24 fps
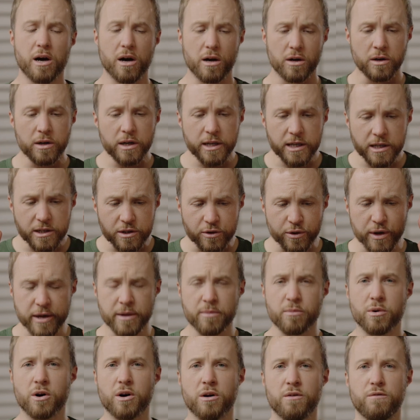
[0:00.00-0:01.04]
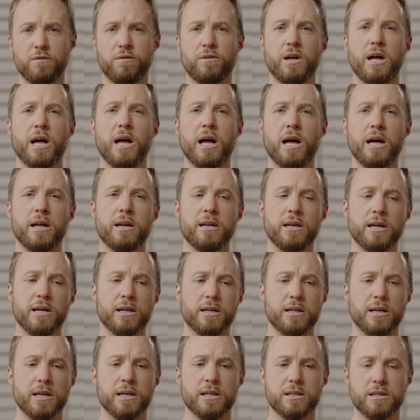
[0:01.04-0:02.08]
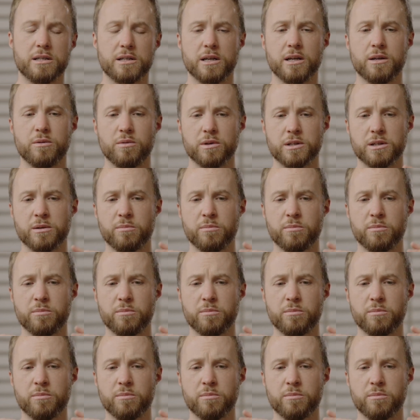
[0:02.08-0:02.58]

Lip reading: only dream of, and it was